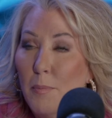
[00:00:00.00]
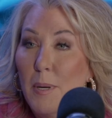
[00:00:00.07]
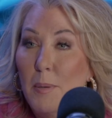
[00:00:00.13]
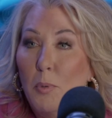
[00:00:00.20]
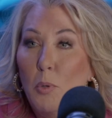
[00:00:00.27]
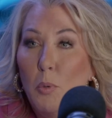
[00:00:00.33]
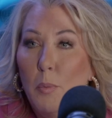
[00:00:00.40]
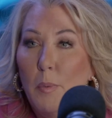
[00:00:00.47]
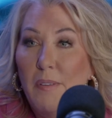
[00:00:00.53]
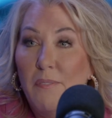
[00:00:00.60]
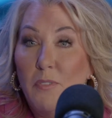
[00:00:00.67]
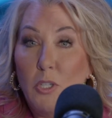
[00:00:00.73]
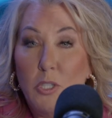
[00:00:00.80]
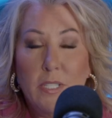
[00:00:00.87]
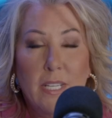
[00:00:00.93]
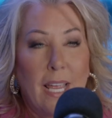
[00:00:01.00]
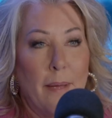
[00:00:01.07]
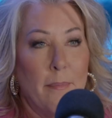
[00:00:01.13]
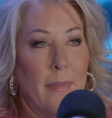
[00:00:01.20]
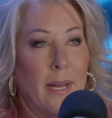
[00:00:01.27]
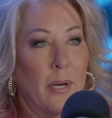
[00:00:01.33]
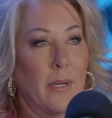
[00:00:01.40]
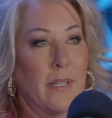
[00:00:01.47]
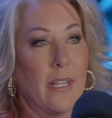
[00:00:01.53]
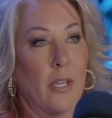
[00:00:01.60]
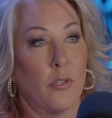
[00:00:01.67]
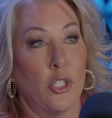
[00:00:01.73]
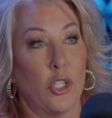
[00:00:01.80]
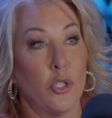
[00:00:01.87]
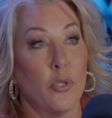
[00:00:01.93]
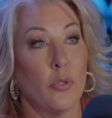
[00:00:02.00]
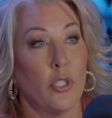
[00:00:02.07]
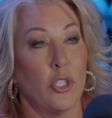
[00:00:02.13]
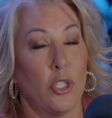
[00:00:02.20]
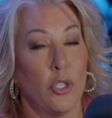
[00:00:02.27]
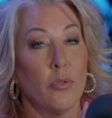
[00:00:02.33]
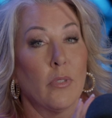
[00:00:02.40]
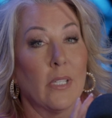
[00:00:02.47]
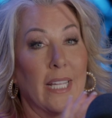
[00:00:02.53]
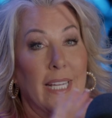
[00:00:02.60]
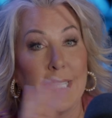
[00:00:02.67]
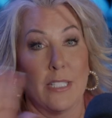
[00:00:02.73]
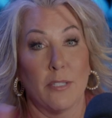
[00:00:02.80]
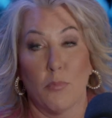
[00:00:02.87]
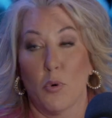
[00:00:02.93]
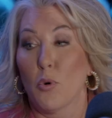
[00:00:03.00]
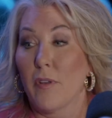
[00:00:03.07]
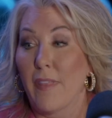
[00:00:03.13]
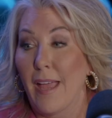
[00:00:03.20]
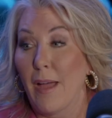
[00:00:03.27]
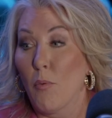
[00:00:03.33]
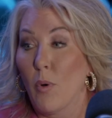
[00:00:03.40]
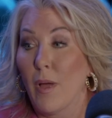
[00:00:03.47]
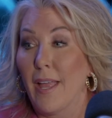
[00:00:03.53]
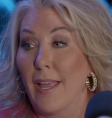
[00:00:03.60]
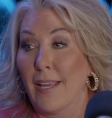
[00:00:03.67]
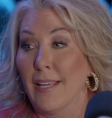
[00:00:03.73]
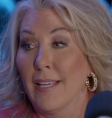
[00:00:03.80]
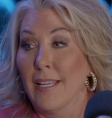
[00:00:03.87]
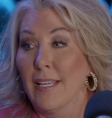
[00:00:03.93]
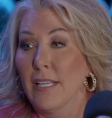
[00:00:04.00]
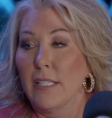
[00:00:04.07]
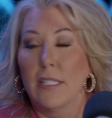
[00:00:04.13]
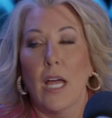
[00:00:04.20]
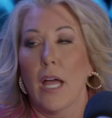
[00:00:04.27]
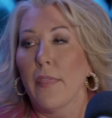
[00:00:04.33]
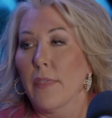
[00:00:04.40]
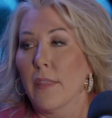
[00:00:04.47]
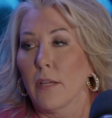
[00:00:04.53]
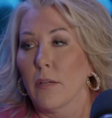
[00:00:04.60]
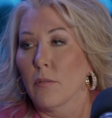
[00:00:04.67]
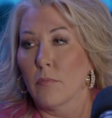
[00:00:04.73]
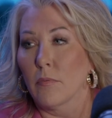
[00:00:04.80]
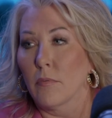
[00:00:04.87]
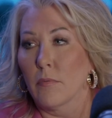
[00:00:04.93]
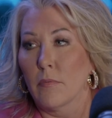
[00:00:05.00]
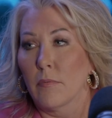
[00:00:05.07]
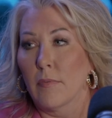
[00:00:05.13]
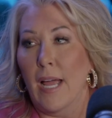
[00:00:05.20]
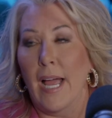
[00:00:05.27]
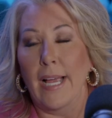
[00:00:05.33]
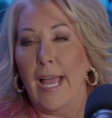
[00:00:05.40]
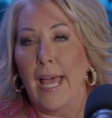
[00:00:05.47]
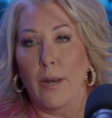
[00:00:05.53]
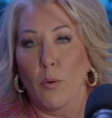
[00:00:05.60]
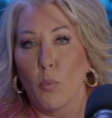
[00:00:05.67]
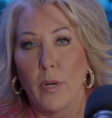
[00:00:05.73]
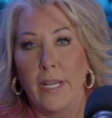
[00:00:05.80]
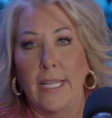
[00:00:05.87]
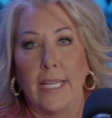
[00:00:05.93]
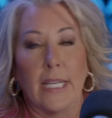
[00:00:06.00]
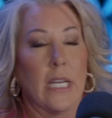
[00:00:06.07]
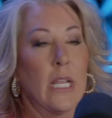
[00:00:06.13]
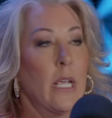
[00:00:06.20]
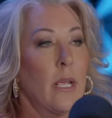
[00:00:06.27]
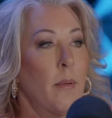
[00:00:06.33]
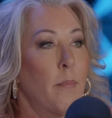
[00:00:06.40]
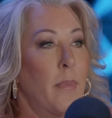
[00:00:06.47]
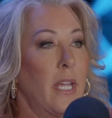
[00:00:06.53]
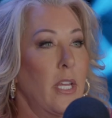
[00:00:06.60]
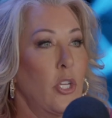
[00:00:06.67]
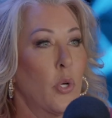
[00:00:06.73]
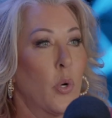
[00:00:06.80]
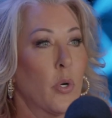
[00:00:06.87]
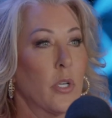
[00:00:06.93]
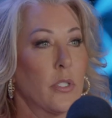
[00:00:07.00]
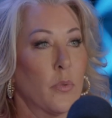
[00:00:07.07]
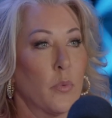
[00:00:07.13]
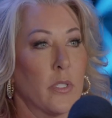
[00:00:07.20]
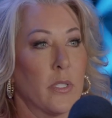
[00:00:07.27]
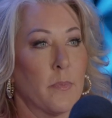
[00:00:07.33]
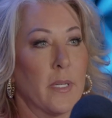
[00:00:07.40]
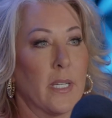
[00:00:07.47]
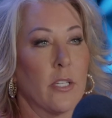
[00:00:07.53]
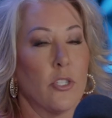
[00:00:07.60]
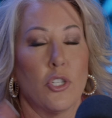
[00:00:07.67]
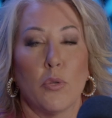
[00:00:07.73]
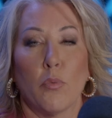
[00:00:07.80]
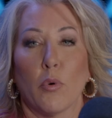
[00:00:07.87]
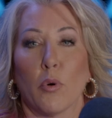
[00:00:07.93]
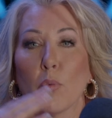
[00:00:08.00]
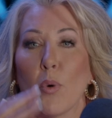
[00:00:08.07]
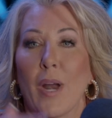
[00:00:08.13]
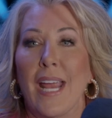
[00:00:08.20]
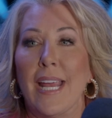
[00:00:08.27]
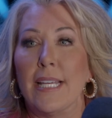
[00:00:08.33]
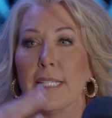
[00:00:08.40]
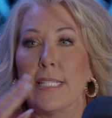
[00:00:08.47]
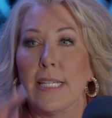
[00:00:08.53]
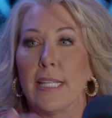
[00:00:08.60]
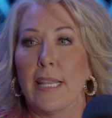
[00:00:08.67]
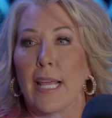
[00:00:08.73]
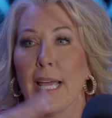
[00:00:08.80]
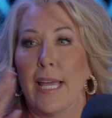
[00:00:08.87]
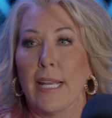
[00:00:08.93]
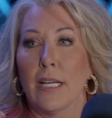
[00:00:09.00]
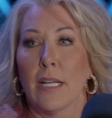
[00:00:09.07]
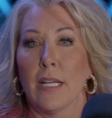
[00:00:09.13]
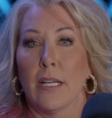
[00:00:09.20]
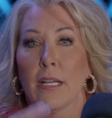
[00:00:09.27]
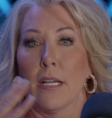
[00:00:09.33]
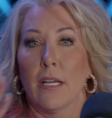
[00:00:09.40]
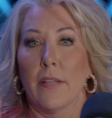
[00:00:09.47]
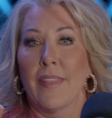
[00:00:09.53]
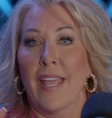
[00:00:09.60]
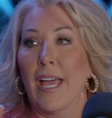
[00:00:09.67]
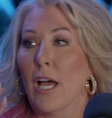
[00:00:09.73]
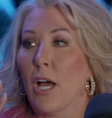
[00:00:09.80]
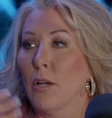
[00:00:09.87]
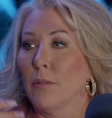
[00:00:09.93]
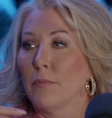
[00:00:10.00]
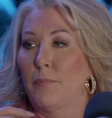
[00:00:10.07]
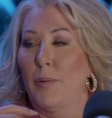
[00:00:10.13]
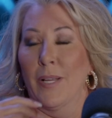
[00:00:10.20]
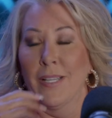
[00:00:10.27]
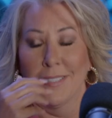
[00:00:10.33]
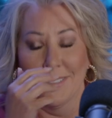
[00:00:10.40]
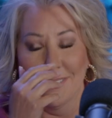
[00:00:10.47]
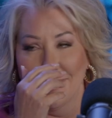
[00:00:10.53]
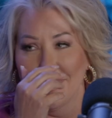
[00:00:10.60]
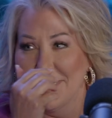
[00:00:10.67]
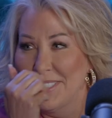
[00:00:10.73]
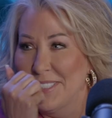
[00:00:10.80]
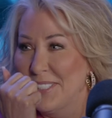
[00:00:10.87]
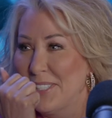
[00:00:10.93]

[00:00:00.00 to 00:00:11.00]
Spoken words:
remember when we first got married, though, you leaned more that way. Not the I got to win, but yours was because you were raised in that. I was scared. I was scared.